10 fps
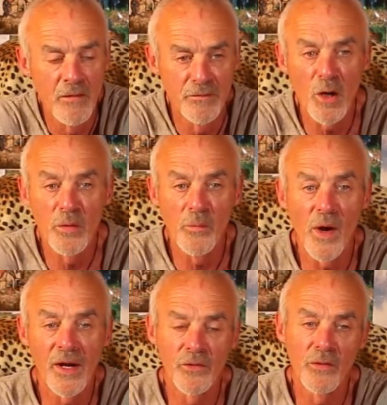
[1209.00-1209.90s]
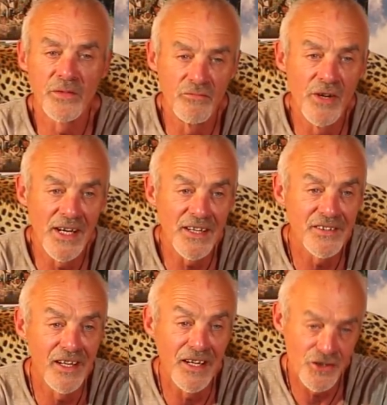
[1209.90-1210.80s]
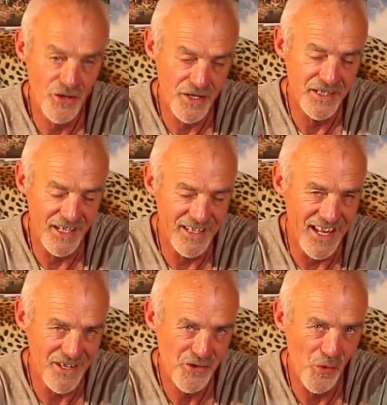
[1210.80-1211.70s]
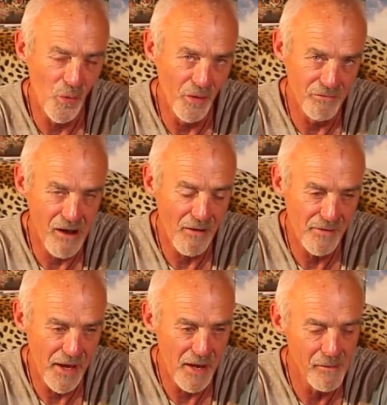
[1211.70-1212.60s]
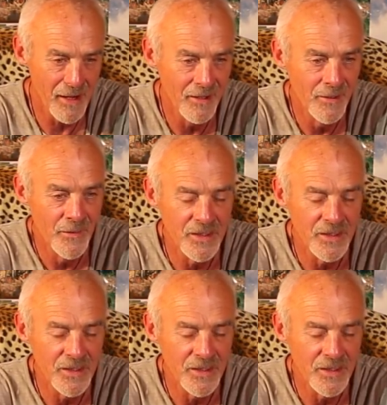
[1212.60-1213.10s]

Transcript: Following week, I was obviously really still interested in that sort of rough area.